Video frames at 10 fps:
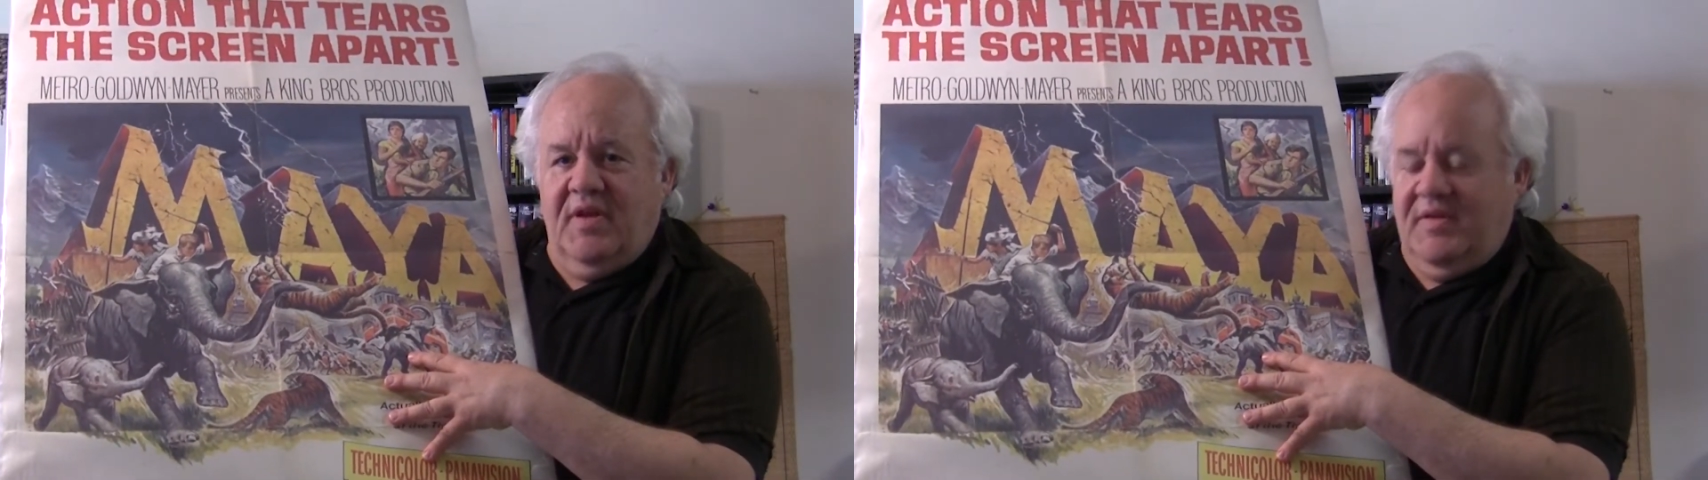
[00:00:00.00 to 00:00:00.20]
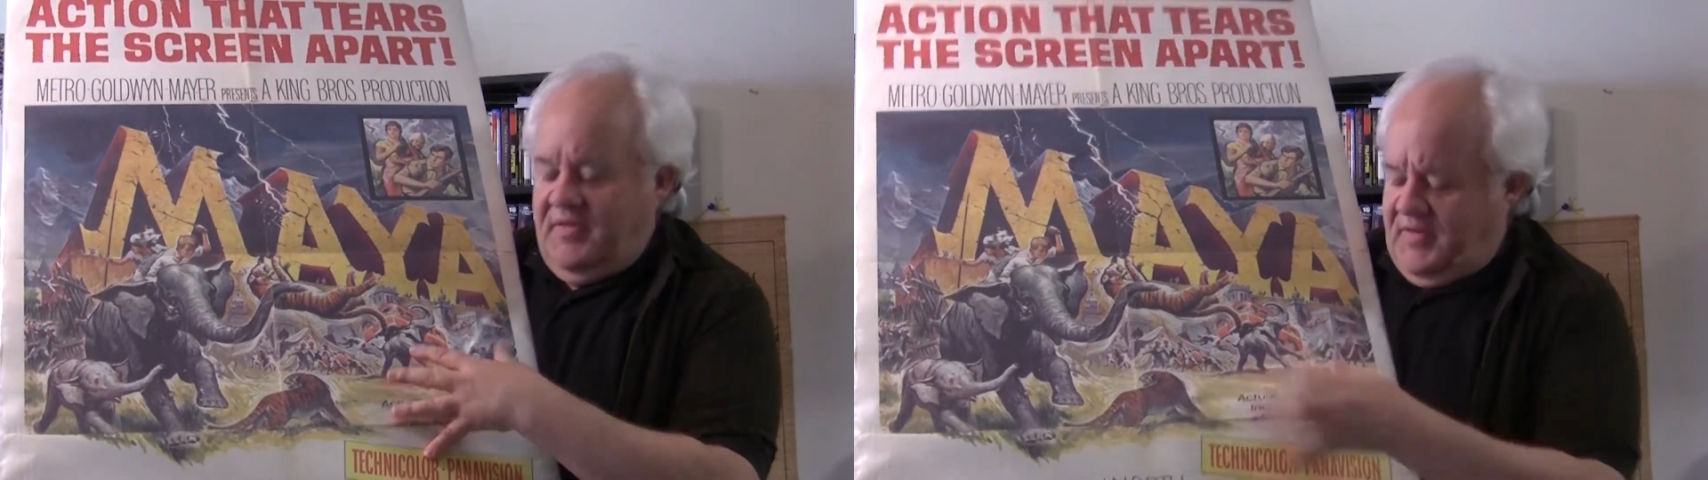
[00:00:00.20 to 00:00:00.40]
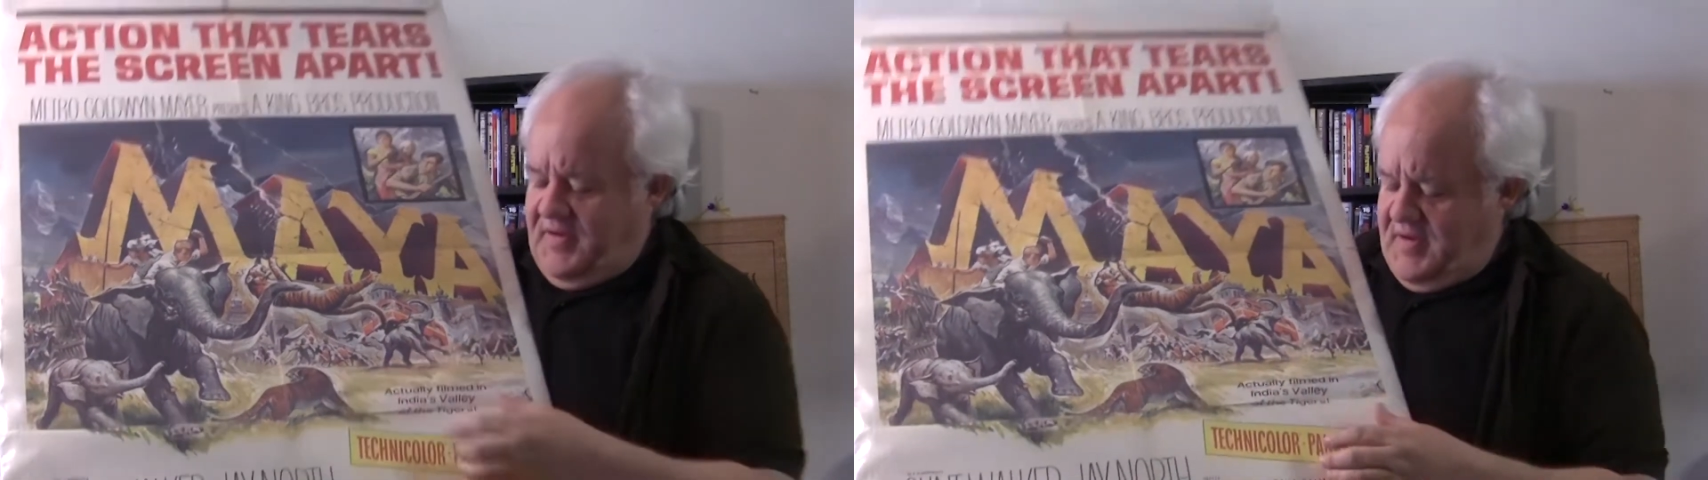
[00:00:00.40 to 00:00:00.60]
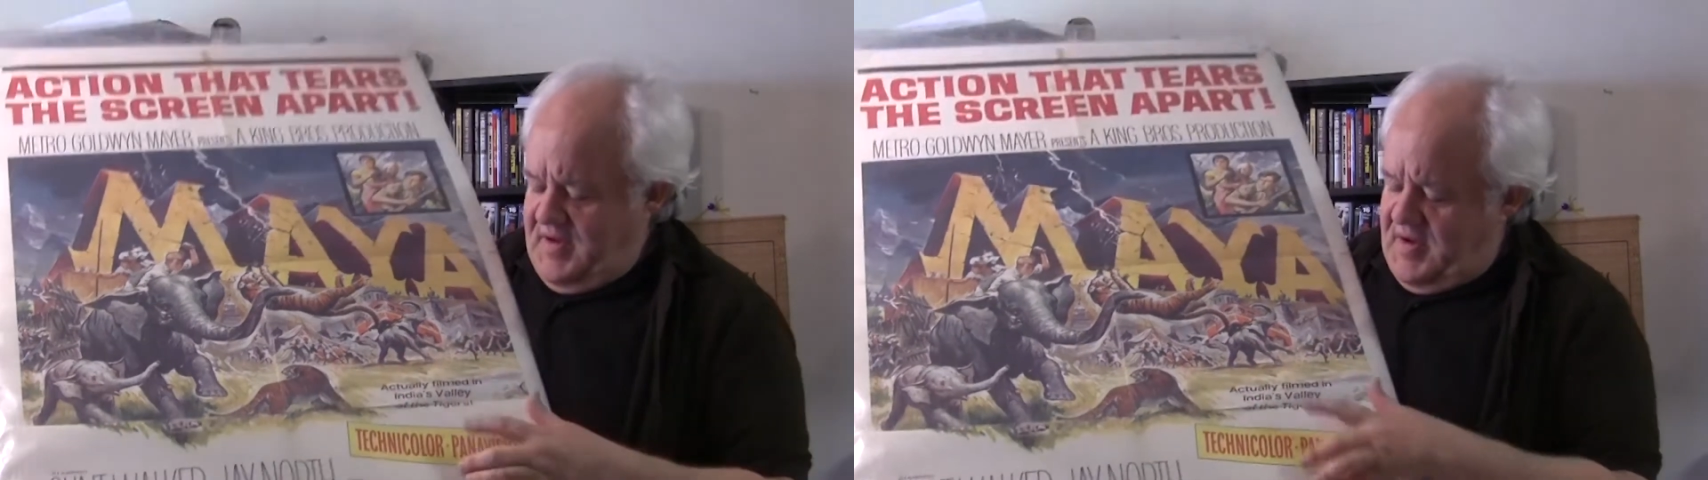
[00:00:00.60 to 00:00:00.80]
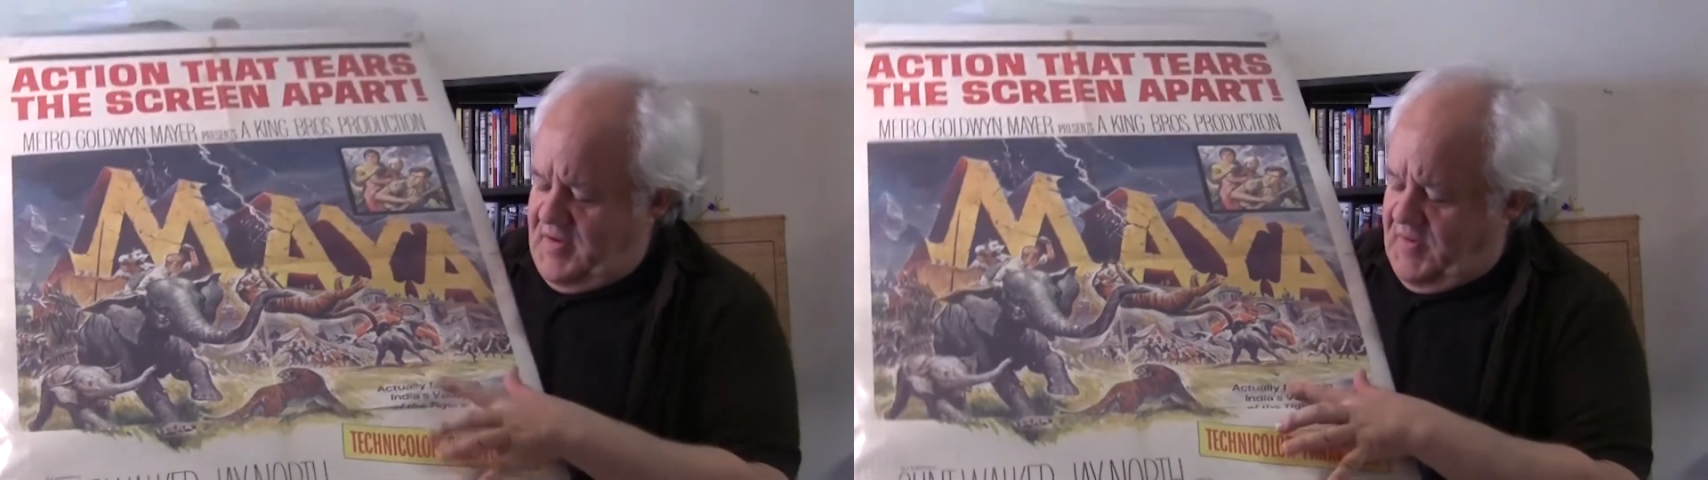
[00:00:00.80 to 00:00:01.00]
is.
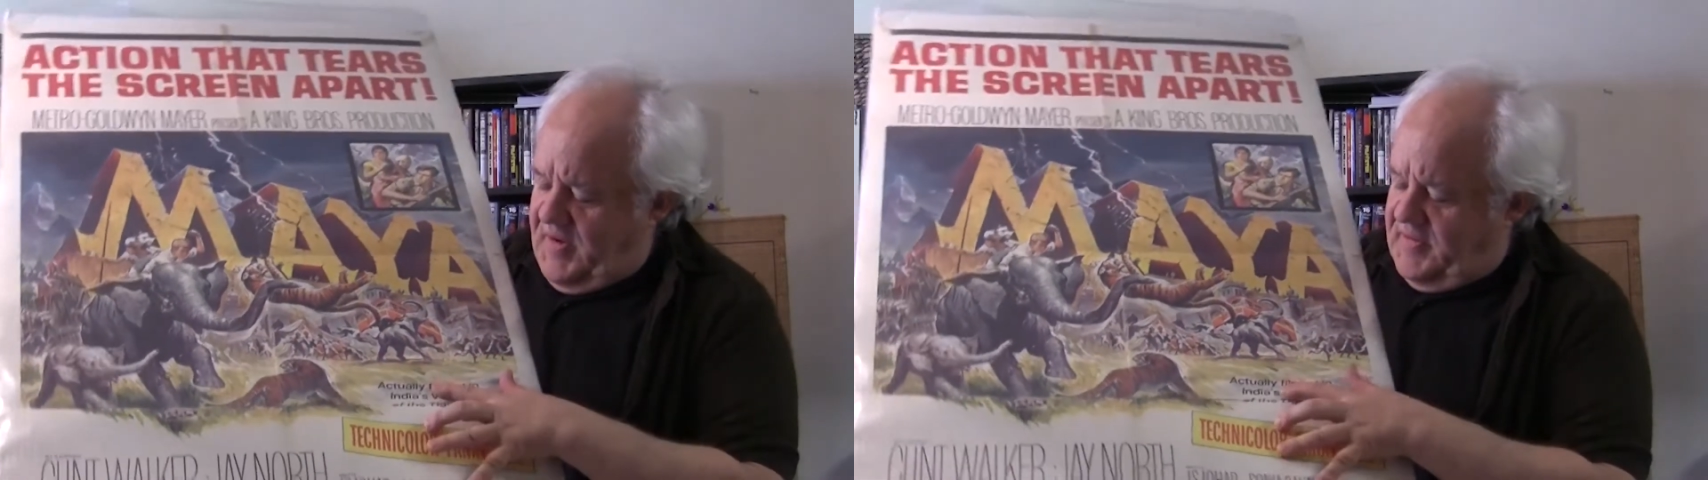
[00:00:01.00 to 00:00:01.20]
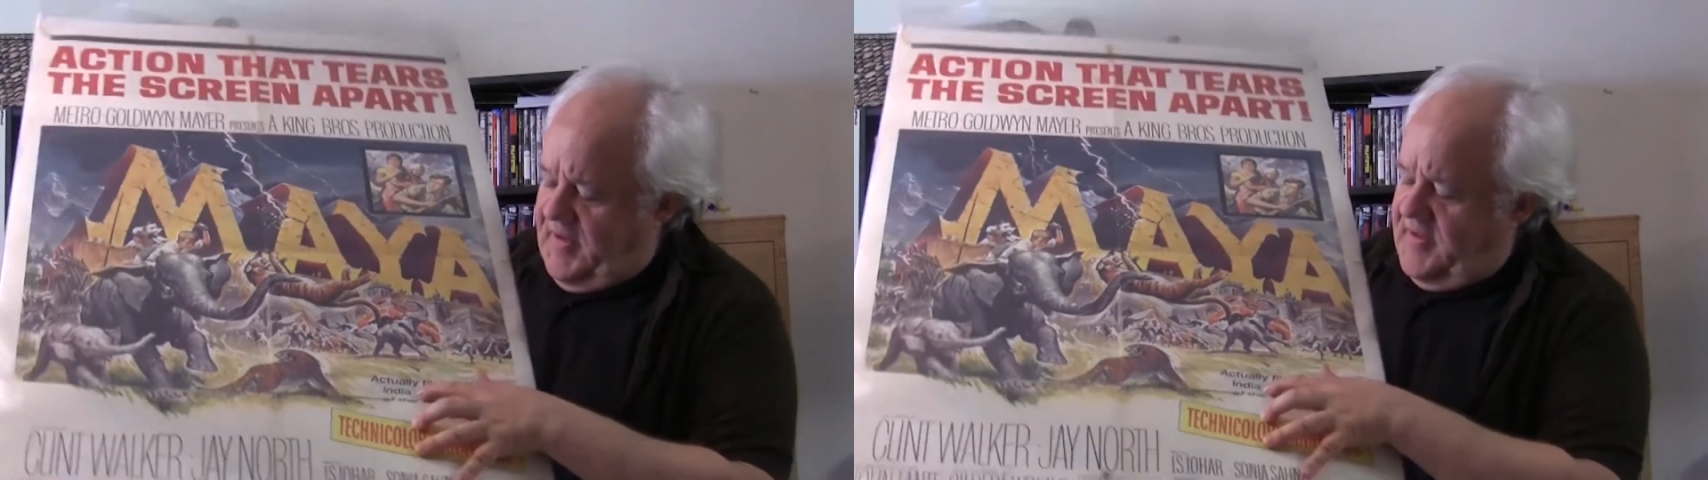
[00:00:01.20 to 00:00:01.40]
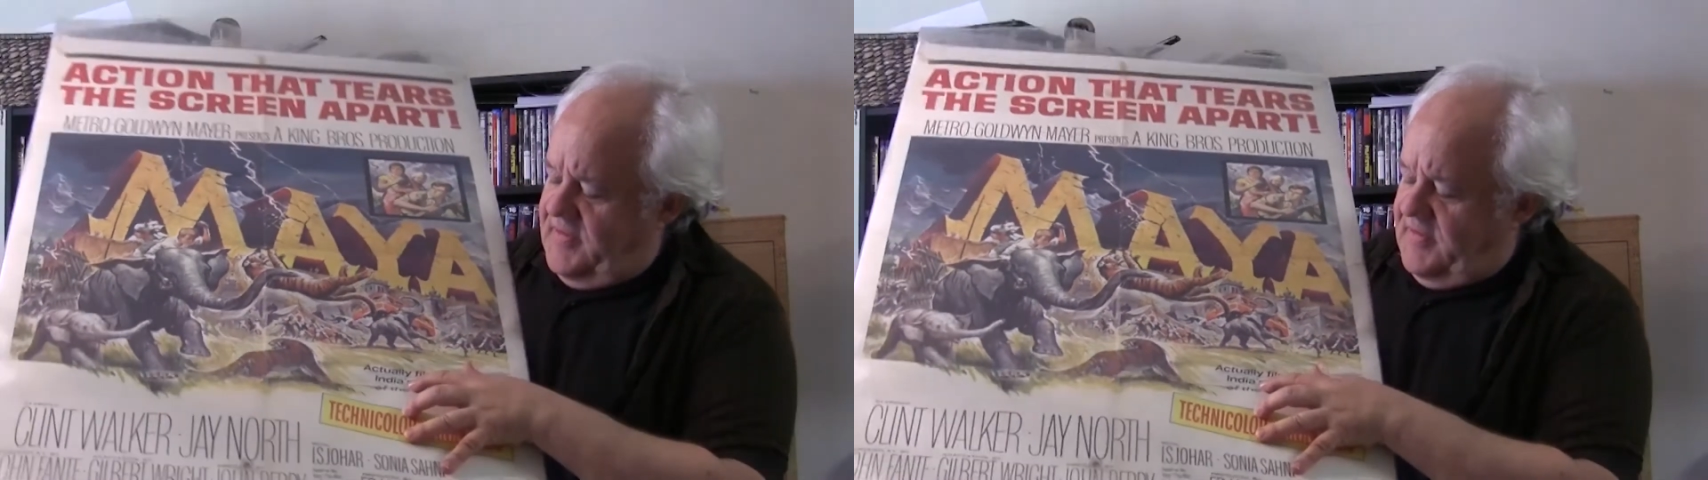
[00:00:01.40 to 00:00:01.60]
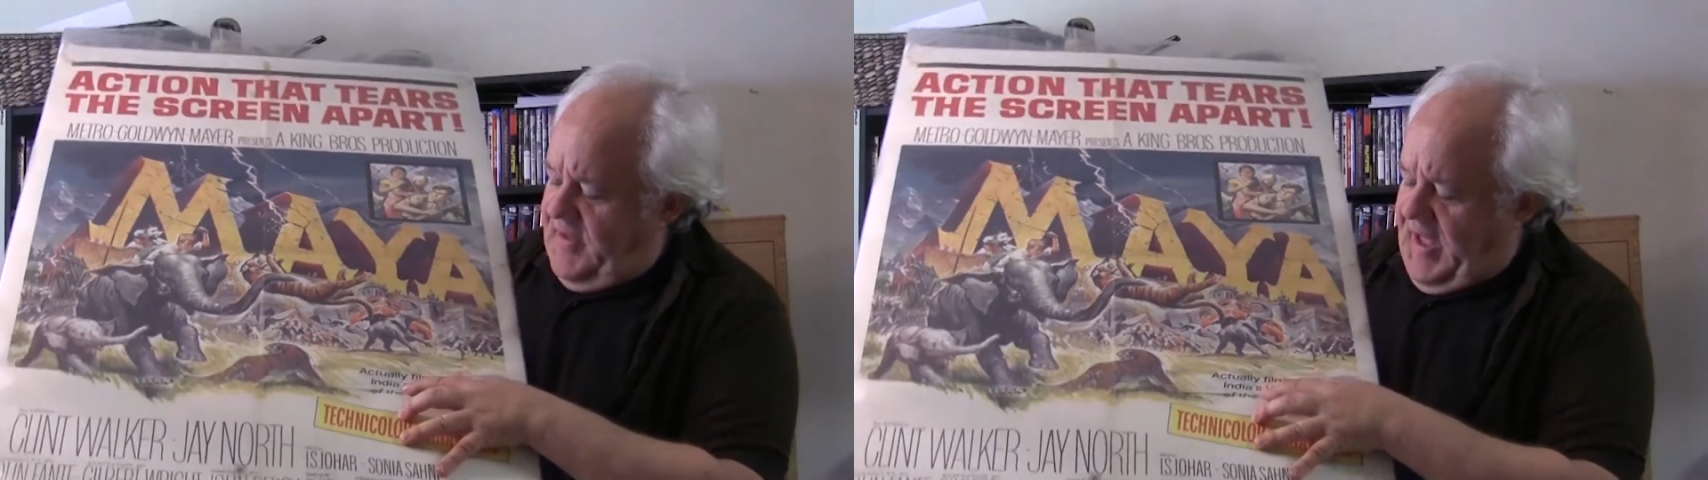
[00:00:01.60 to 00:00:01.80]
Where it says,